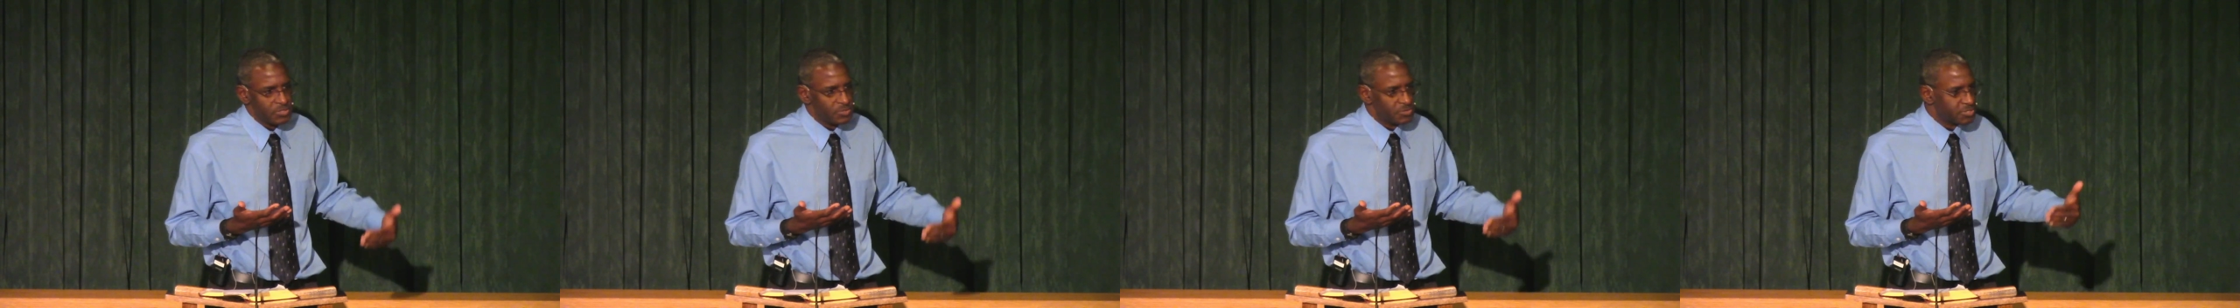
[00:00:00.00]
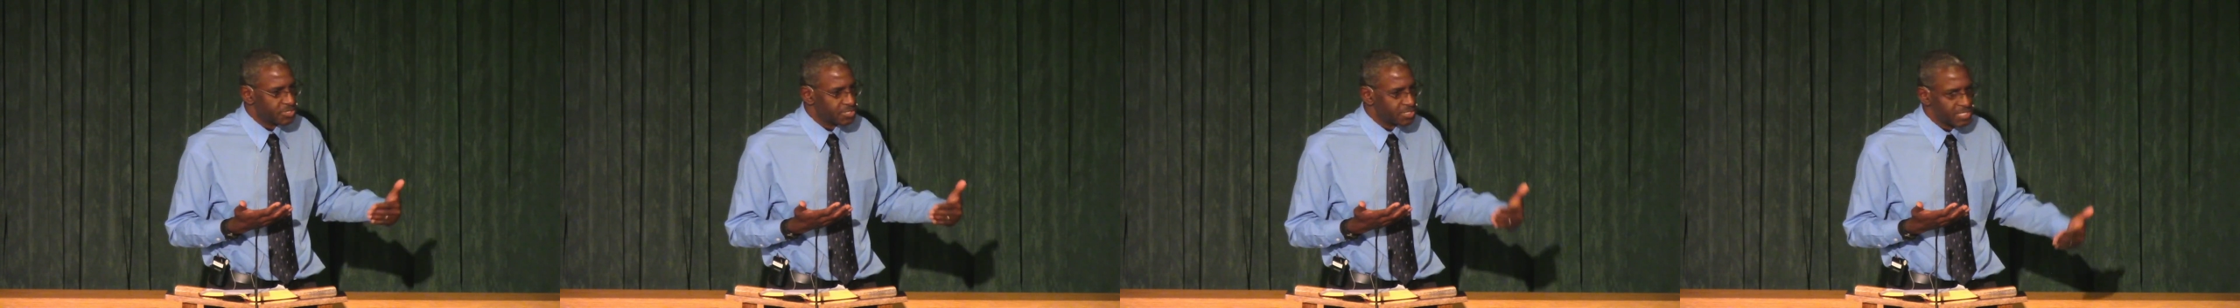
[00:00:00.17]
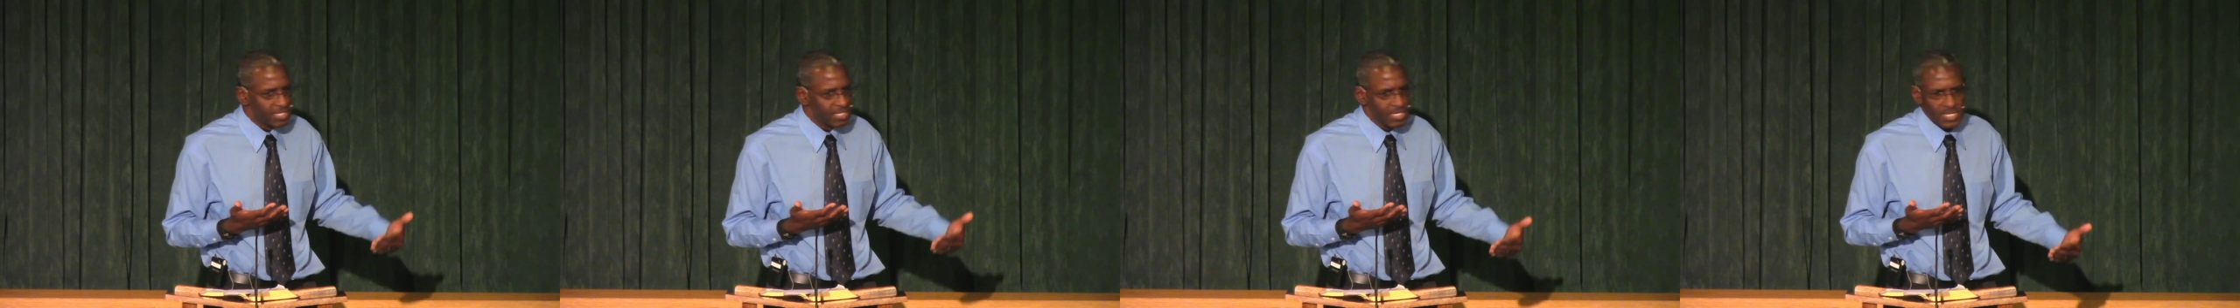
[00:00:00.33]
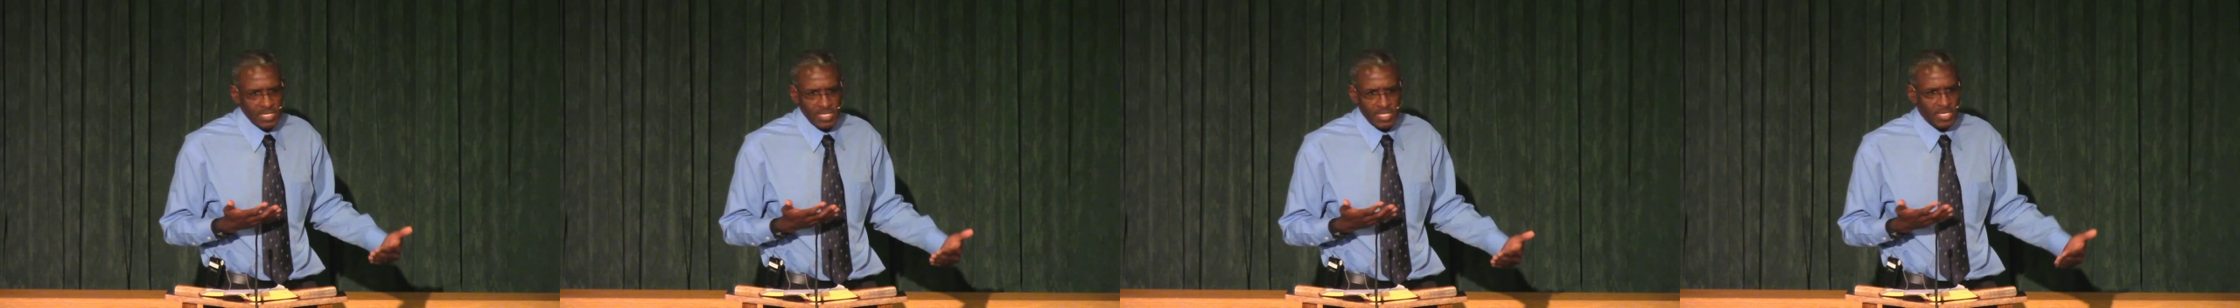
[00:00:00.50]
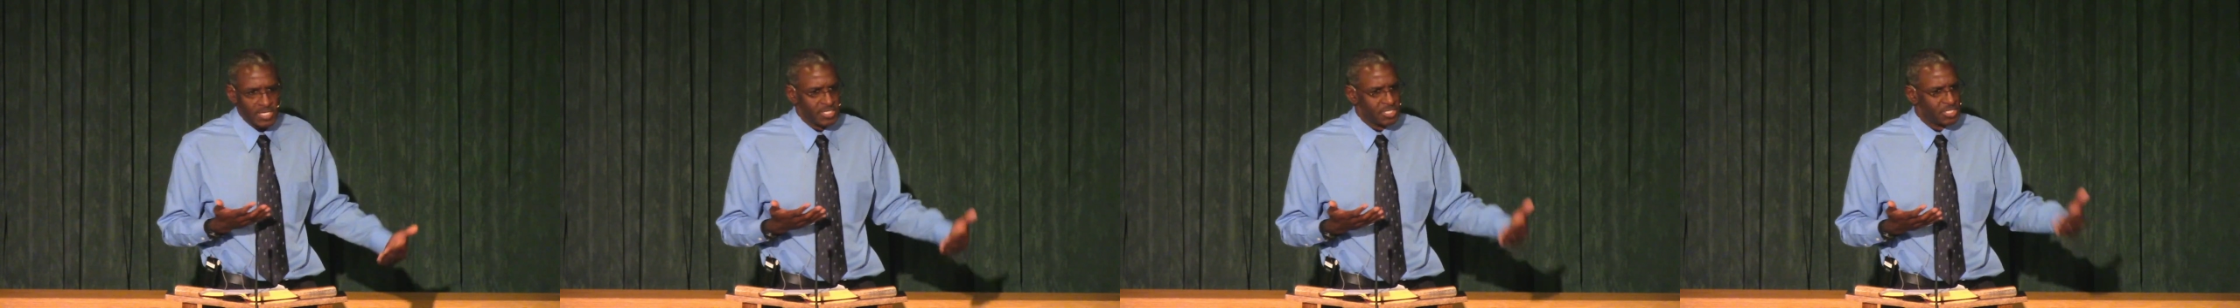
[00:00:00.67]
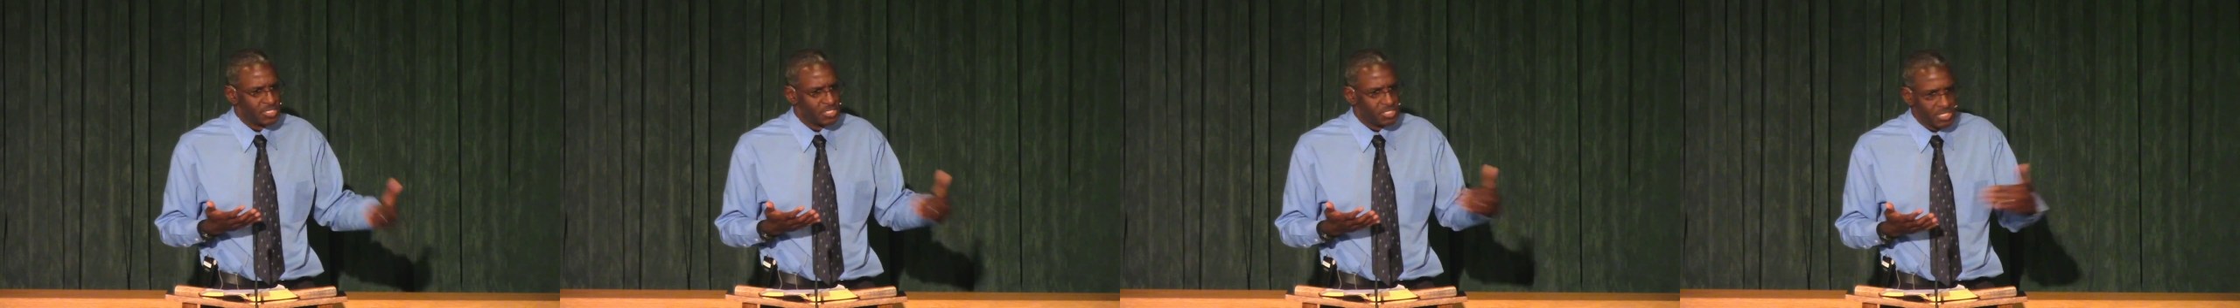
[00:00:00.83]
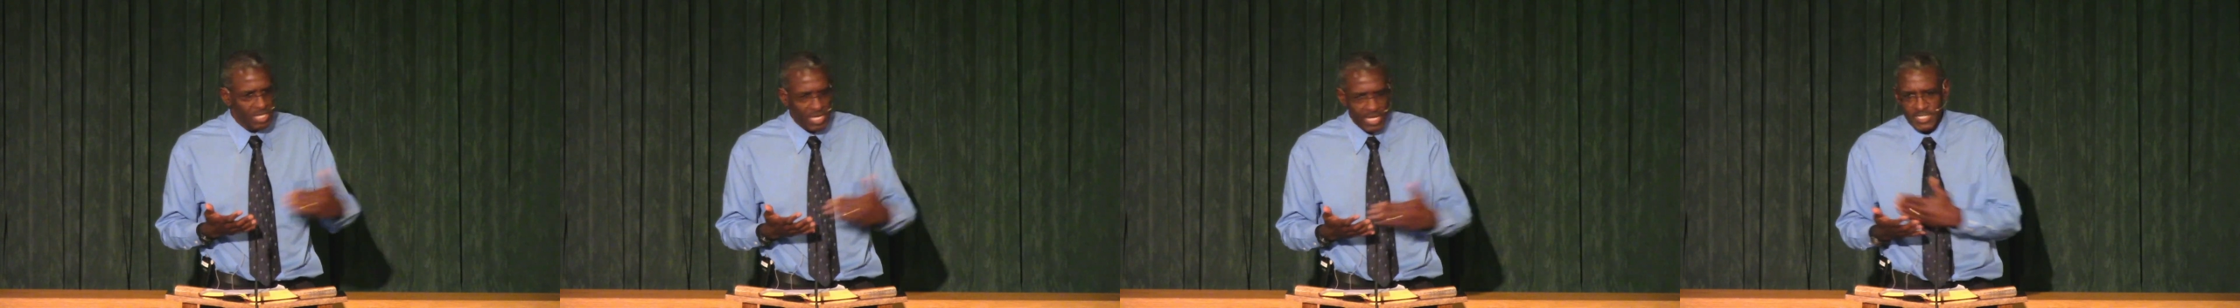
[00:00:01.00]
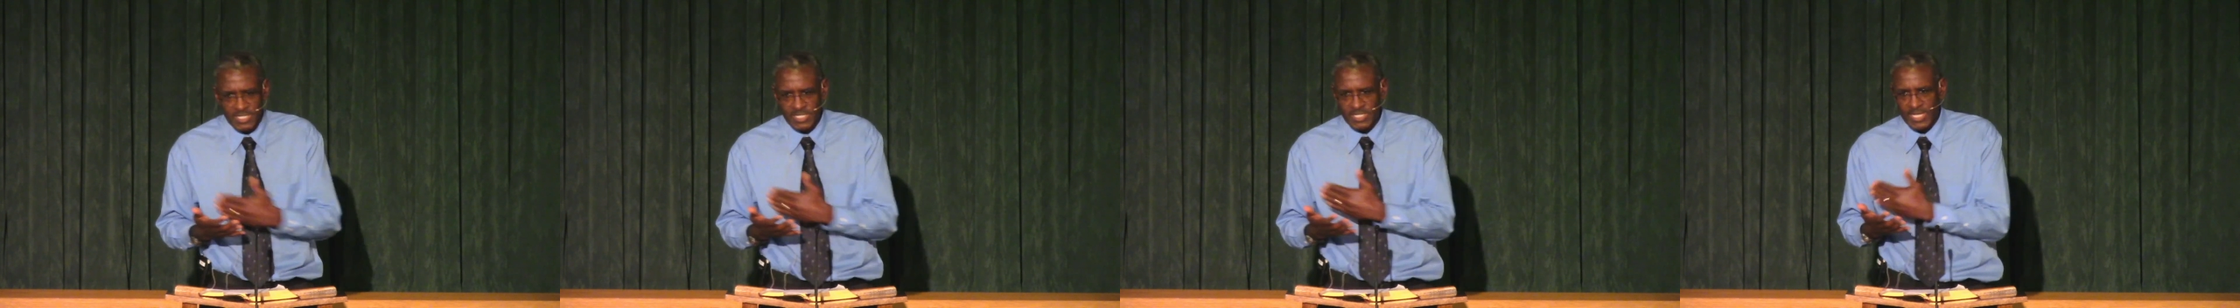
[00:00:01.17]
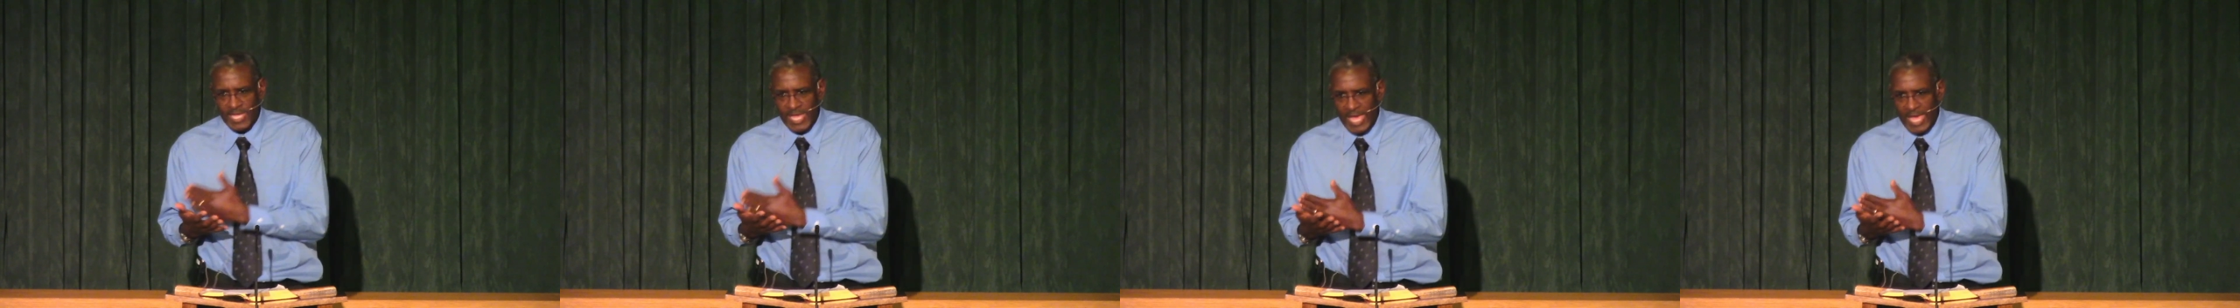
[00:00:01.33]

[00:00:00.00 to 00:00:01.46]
you see that just